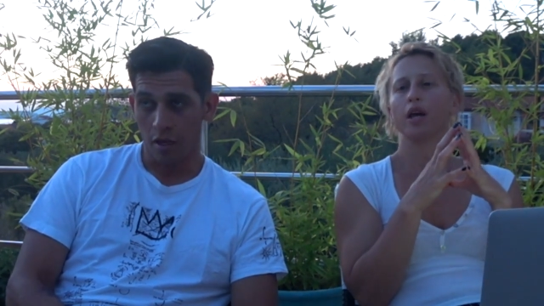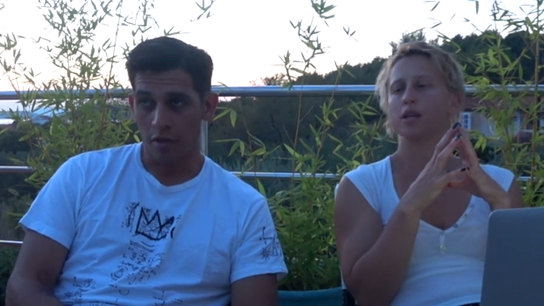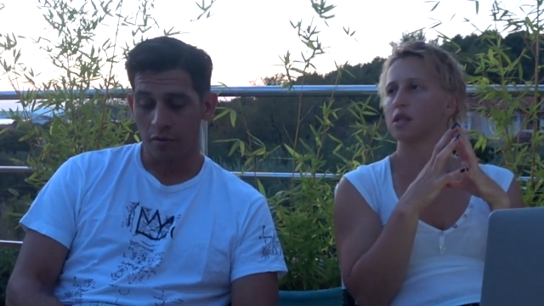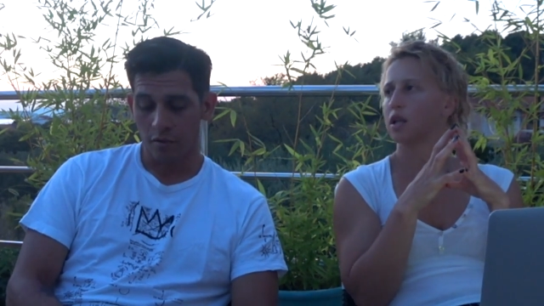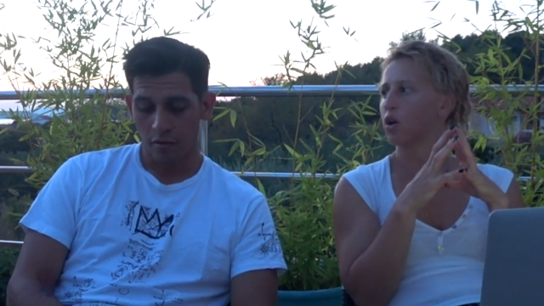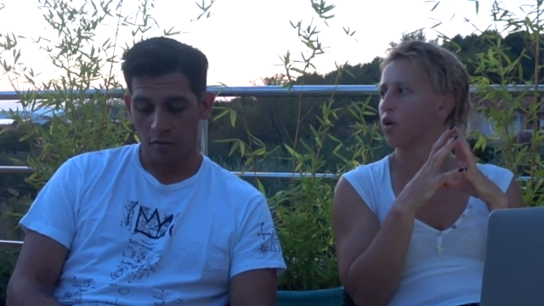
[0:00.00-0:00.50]

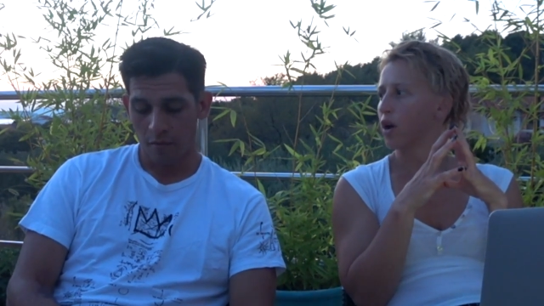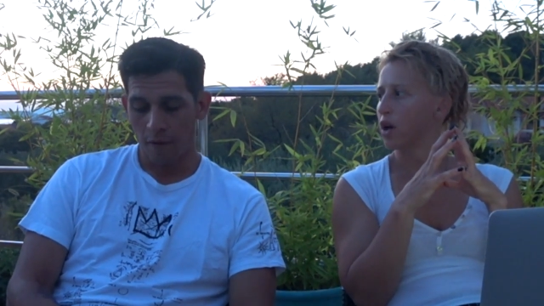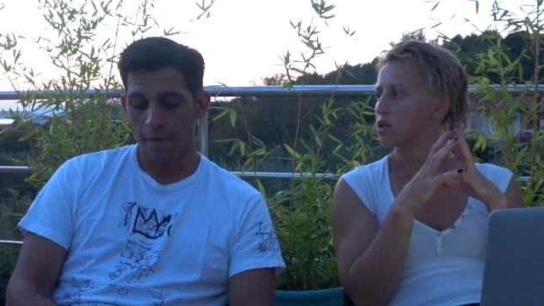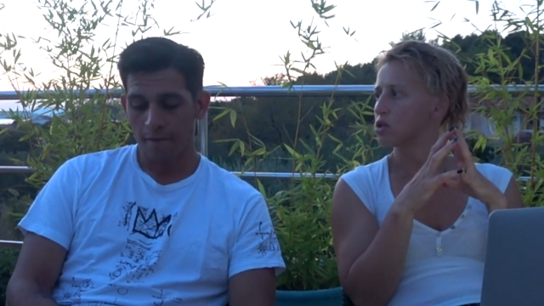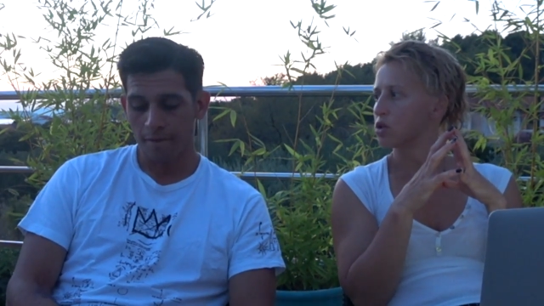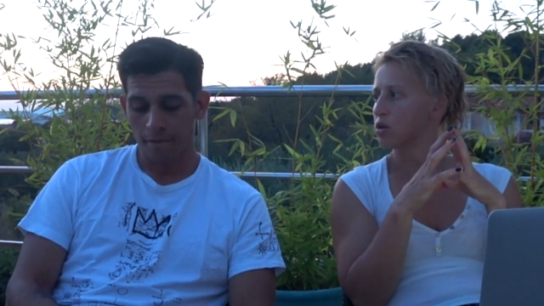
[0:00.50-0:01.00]
Speaker 1: is it
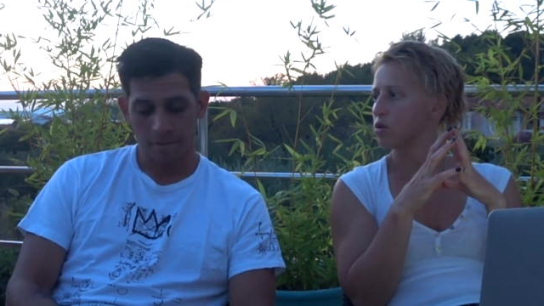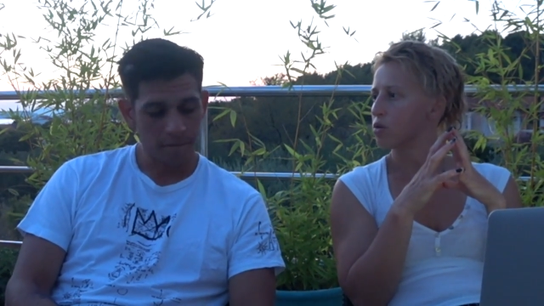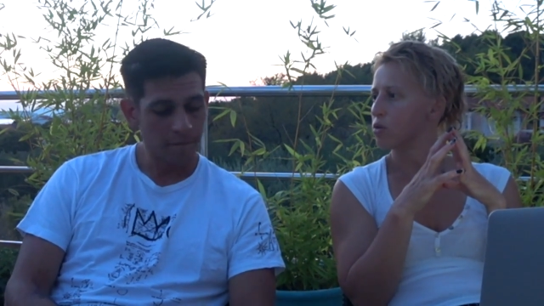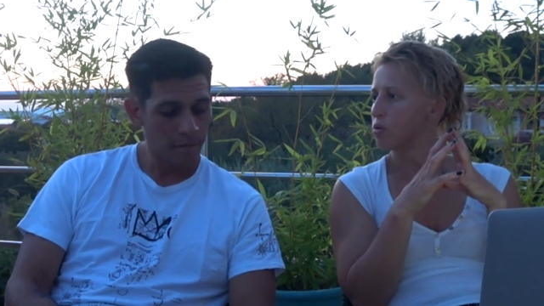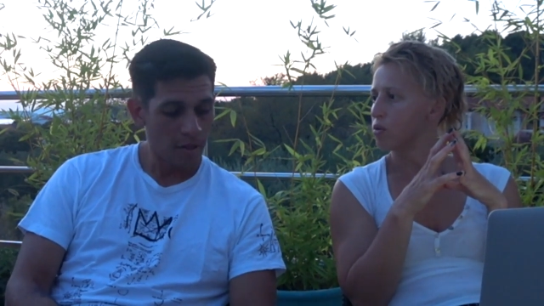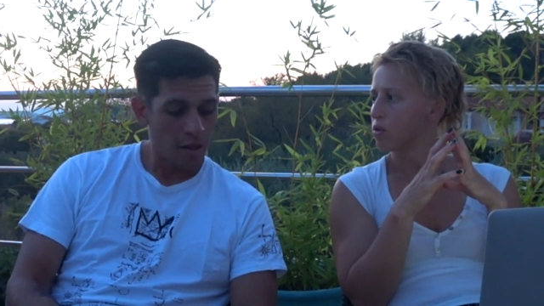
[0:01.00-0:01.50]
going to
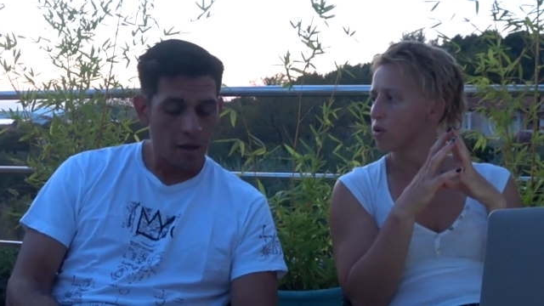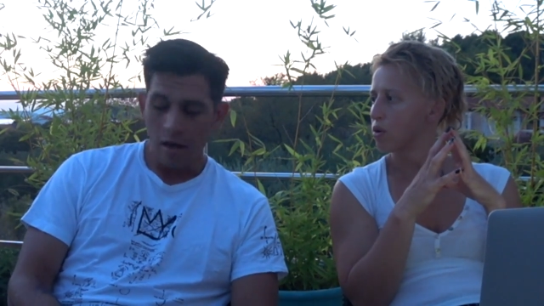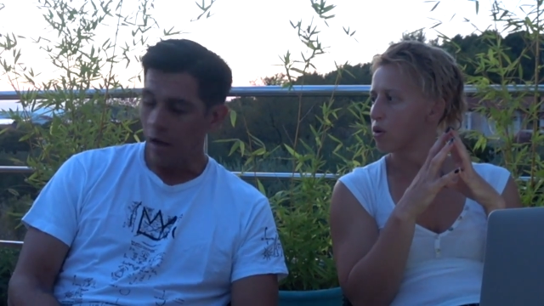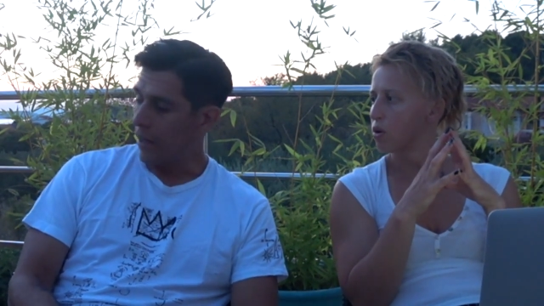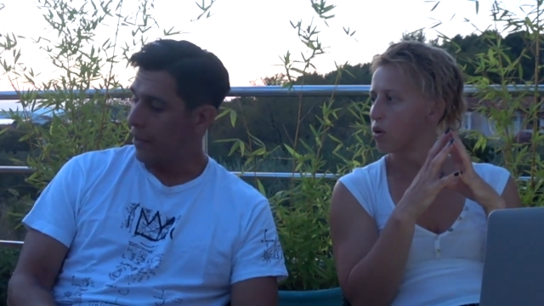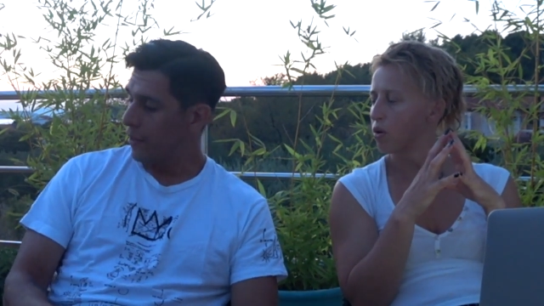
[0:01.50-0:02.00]

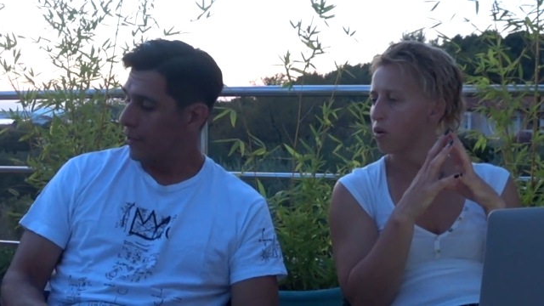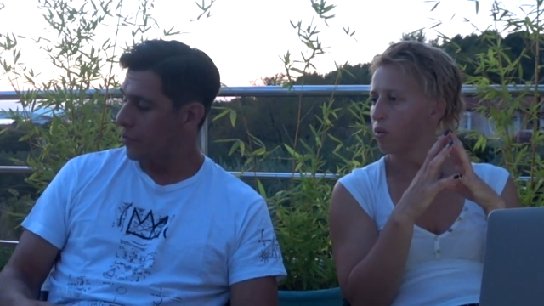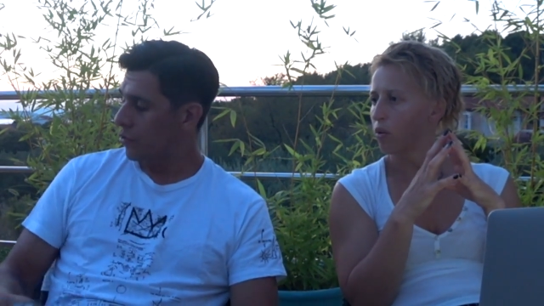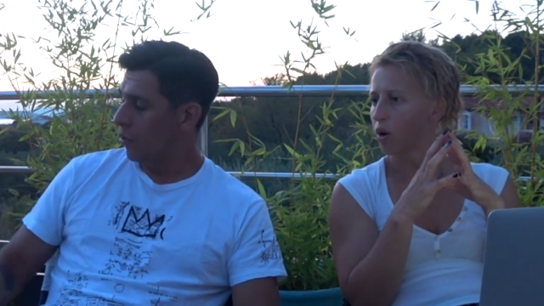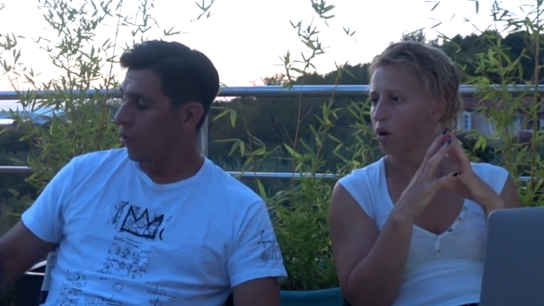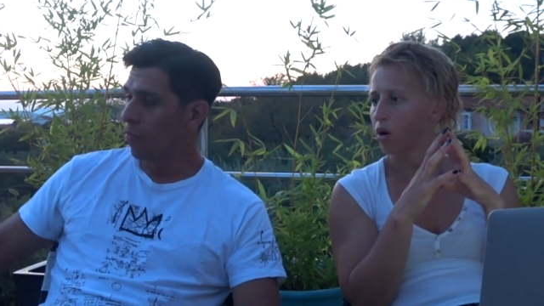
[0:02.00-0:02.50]
and slow